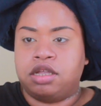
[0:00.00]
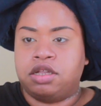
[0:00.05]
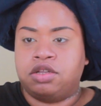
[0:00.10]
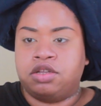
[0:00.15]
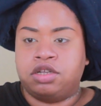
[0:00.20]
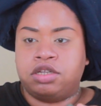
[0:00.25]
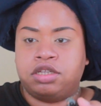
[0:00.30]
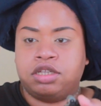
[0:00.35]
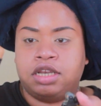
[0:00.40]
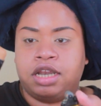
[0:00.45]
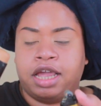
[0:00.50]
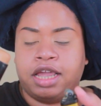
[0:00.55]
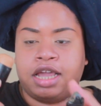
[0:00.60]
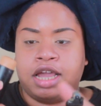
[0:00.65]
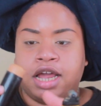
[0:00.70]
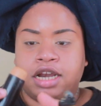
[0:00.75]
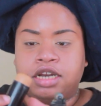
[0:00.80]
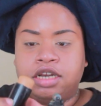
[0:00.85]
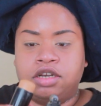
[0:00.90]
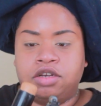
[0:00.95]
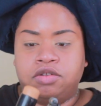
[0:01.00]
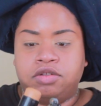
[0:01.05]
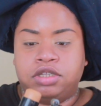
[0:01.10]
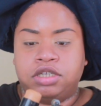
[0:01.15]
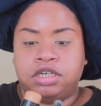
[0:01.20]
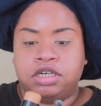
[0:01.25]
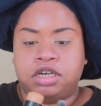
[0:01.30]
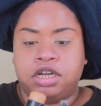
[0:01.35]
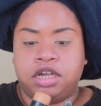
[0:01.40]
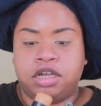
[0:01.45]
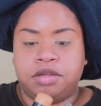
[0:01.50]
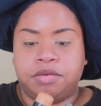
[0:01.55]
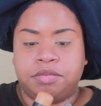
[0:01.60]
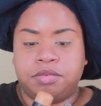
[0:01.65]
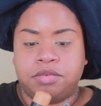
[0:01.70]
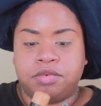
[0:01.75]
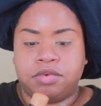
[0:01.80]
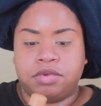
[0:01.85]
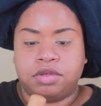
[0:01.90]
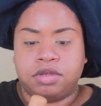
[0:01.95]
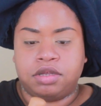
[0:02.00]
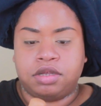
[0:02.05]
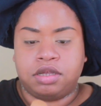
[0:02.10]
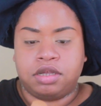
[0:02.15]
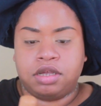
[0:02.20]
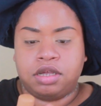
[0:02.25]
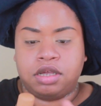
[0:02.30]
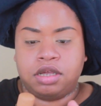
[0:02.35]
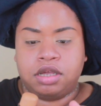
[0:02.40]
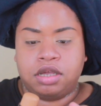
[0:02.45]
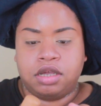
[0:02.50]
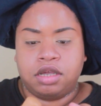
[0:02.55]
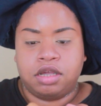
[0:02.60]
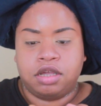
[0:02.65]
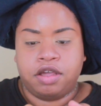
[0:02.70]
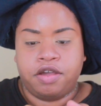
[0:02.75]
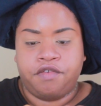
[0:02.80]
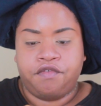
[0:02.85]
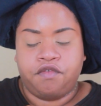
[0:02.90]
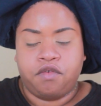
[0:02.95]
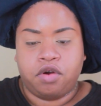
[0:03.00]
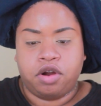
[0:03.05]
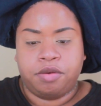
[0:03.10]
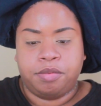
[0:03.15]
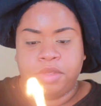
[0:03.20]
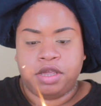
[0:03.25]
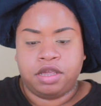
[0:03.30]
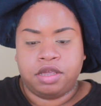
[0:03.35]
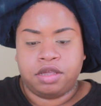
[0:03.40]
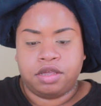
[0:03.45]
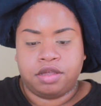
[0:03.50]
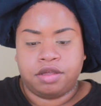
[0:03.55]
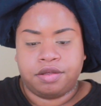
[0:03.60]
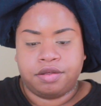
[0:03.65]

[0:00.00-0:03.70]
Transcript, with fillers: just to, like, kind of loosen it up for me.